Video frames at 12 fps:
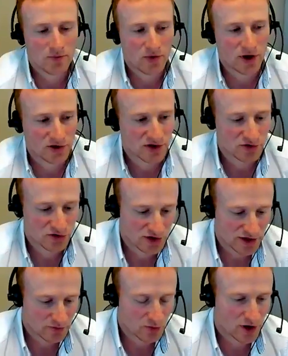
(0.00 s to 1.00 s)

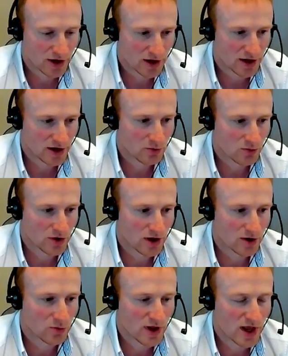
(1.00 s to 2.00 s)
essentially,
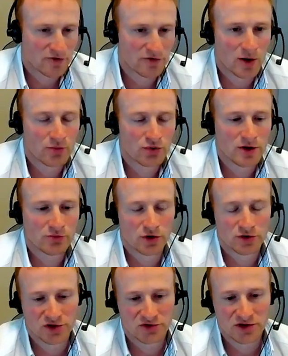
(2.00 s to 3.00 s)
we have a
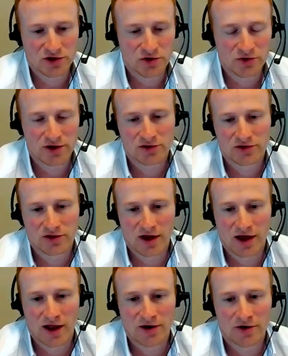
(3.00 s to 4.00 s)
pre-processing unit
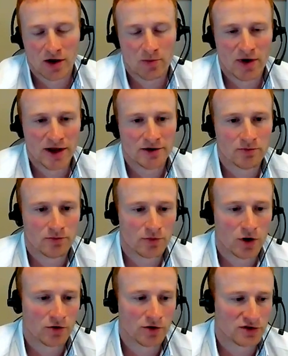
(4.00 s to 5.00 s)
and a main
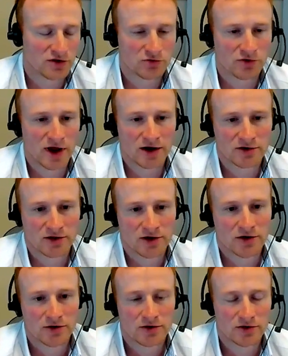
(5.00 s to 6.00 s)
pyrolysis reactor.
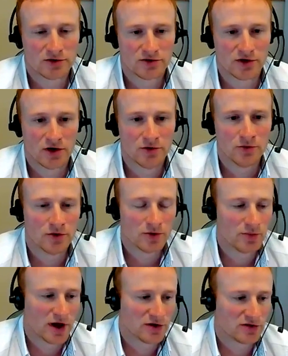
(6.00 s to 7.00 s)
So,
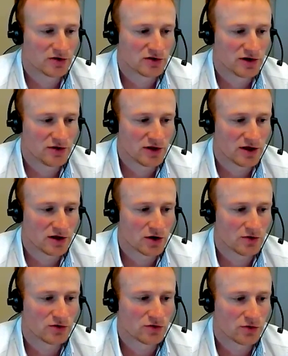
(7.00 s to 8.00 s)
but essentially, it
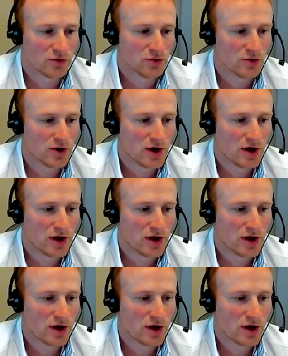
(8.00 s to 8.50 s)
goes through,